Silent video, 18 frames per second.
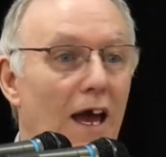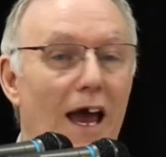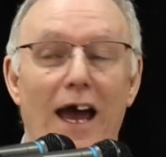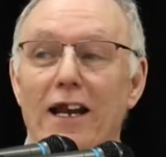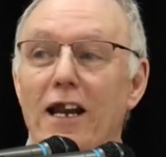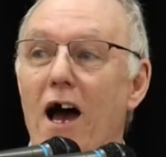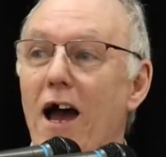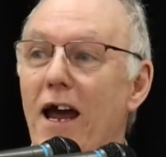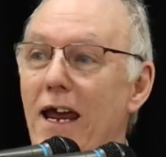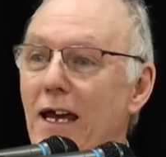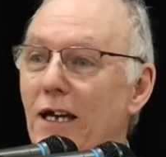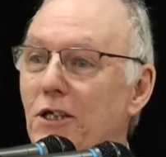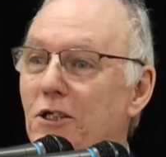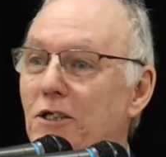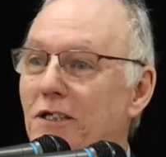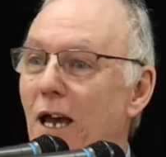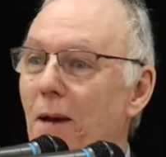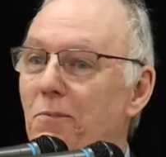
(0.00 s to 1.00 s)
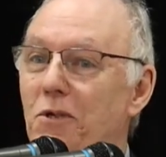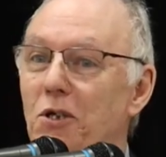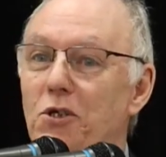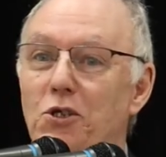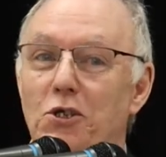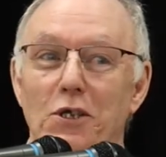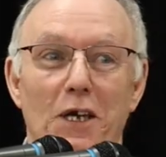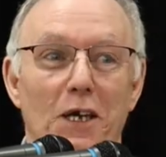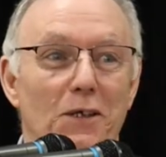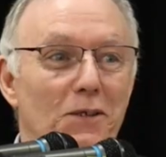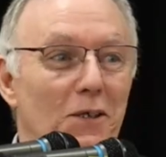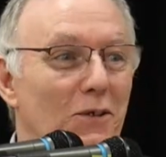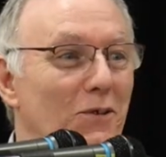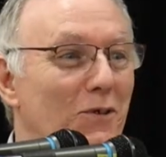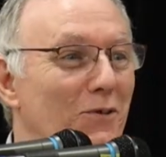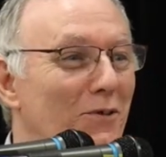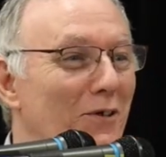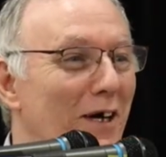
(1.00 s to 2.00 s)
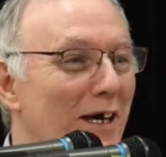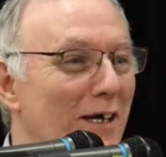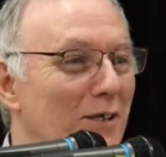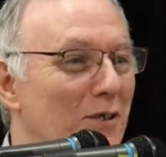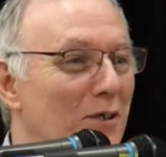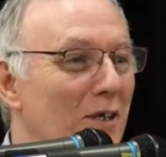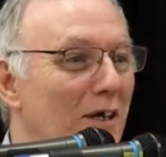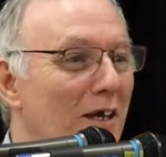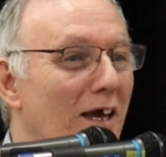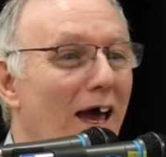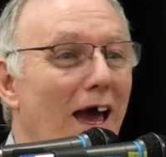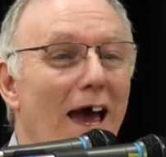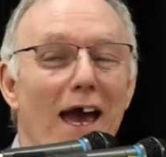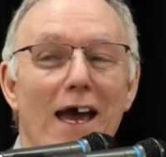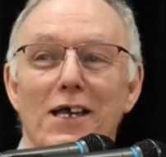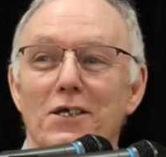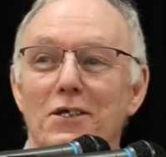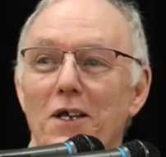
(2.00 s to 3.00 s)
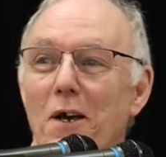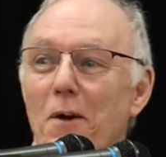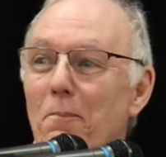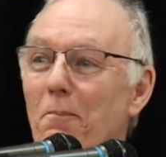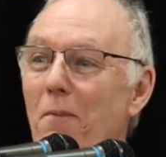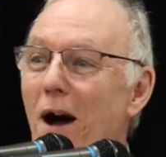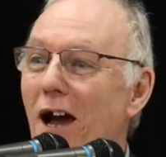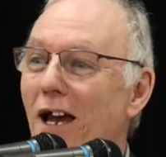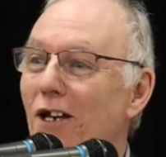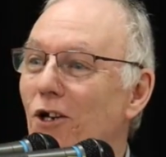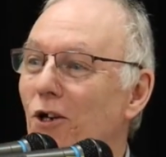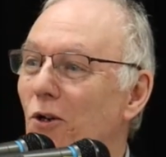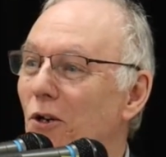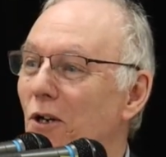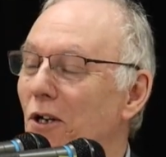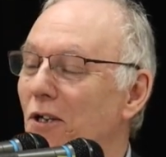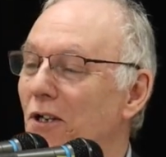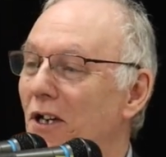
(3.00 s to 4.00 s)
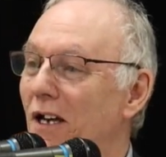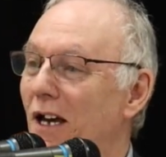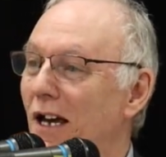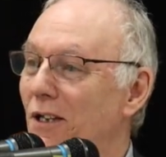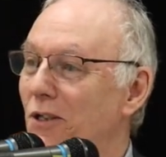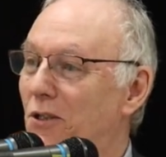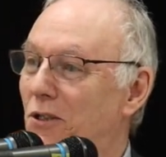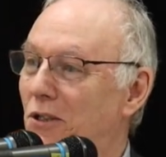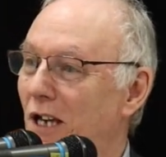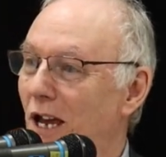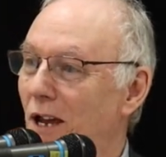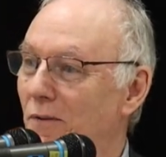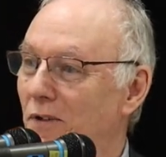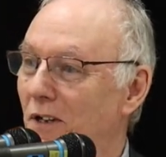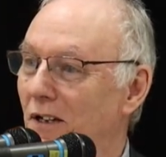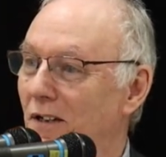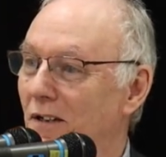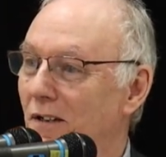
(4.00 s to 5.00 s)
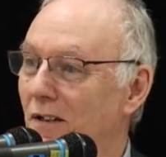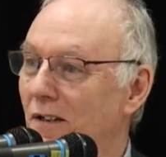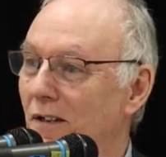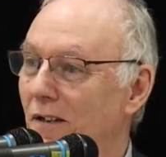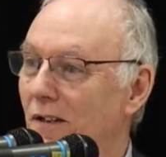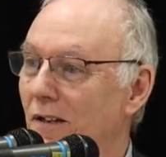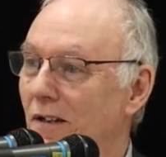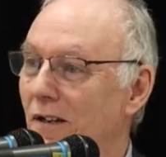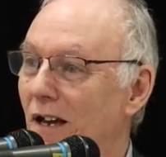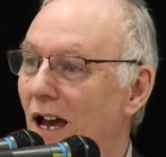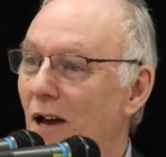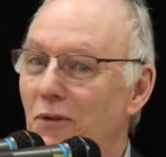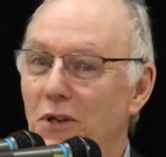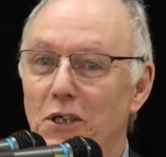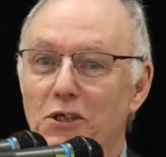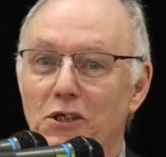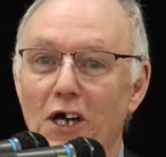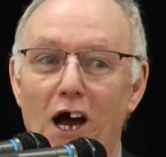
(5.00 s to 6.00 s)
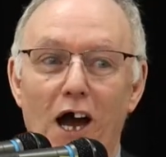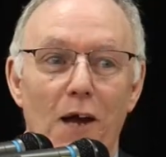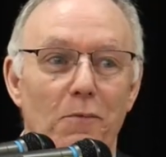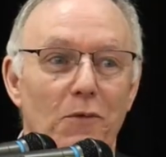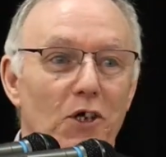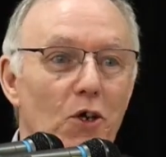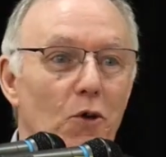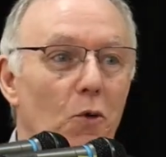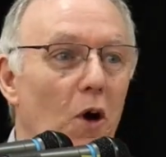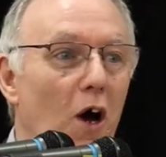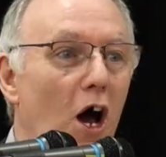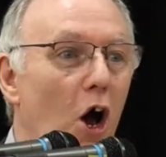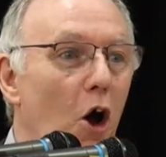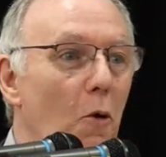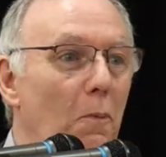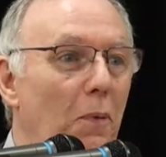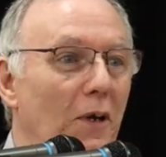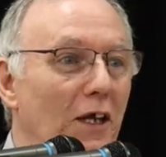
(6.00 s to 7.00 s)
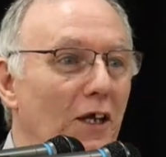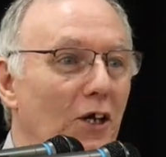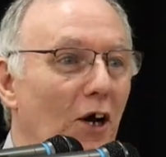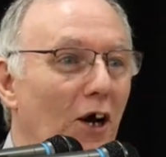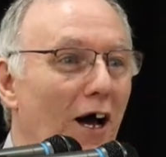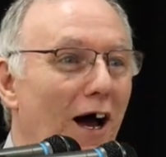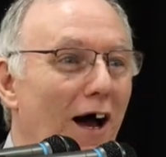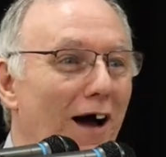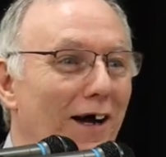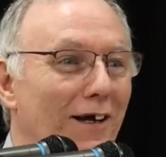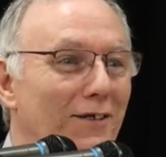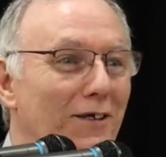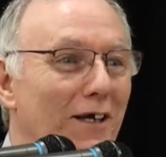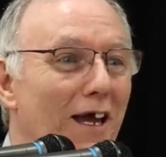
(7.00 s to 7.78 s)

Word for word: and I accept Jesus Christ as my Lord and Savior. At this time, you are opening your heart